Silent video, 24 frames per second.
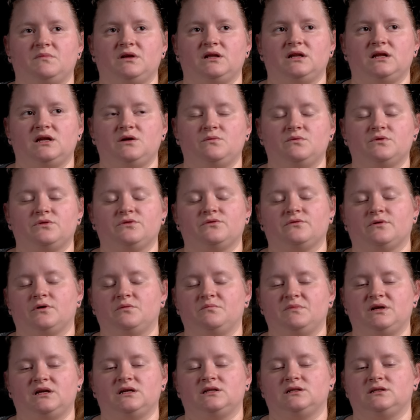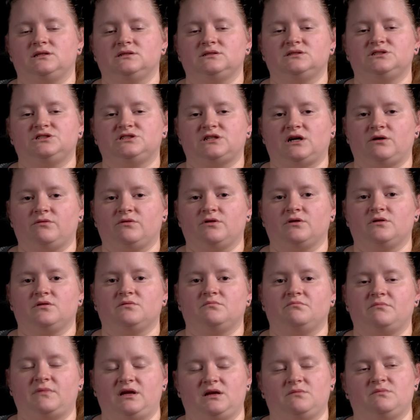mean, he would throw me in the shower,
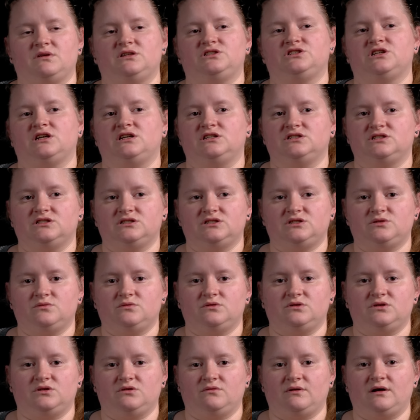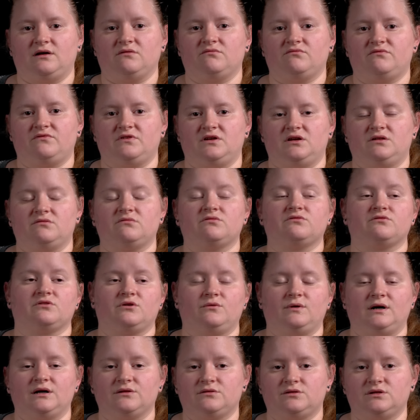make me change into a new outfit,
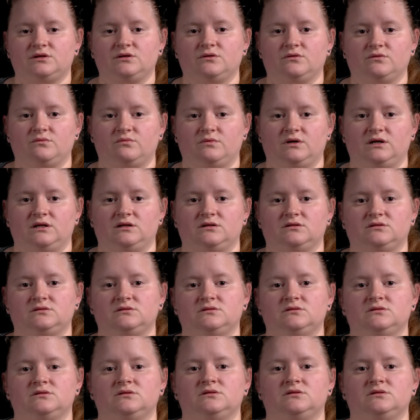throw out the old one,